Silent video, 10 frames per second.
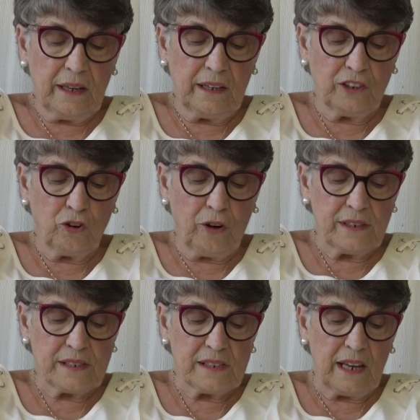In
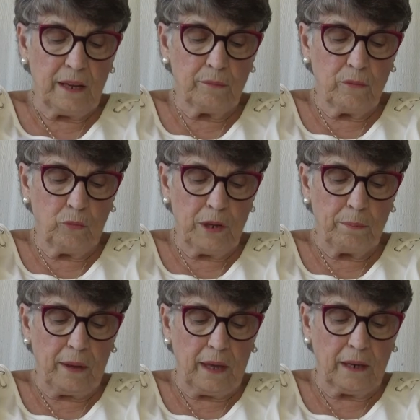Christ's name we
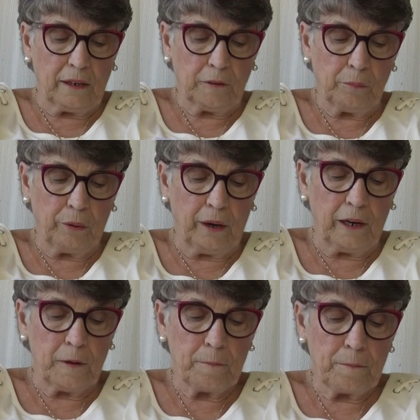pray.